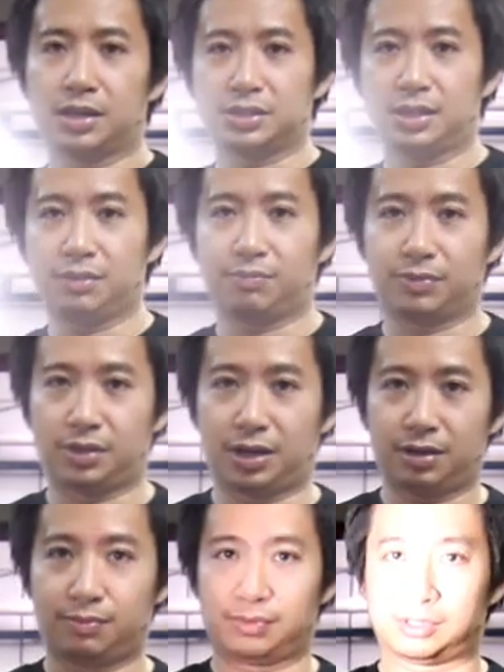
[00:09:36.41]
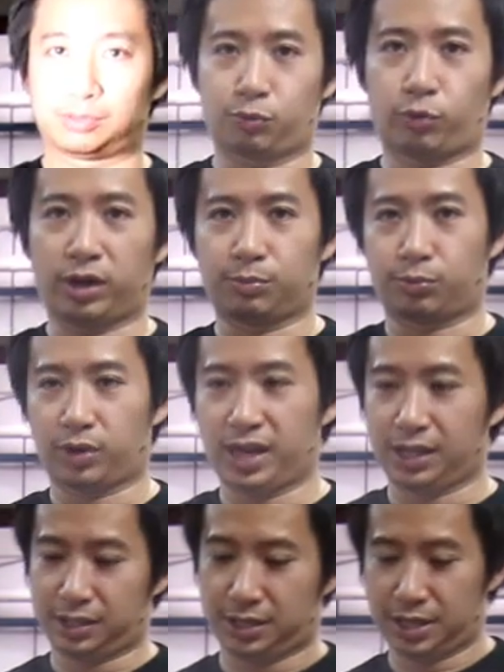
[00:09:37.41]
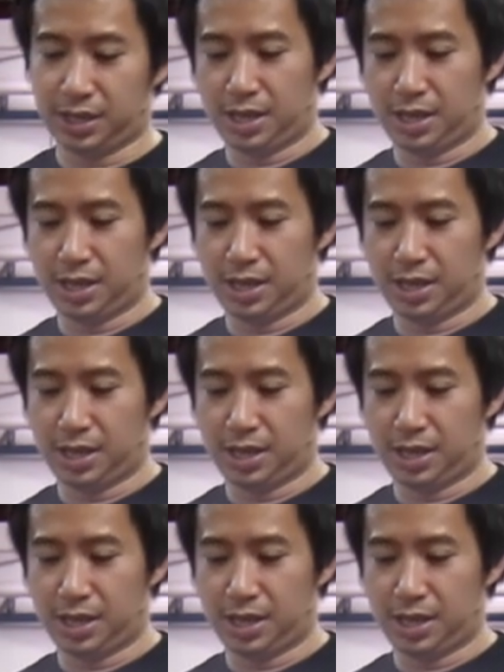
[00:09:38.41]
See, there, it's quite bright.